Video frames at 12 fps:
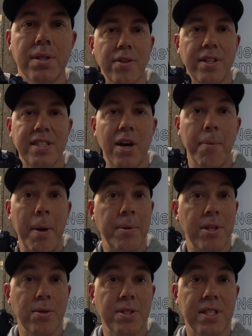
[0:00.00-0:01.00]
So this is how I'm
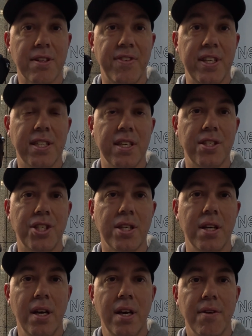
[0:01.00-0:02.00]
able to use this vintage
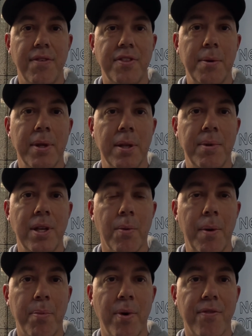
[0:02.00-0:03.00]

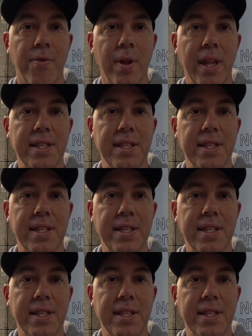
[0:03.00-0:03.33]
50mm 1.4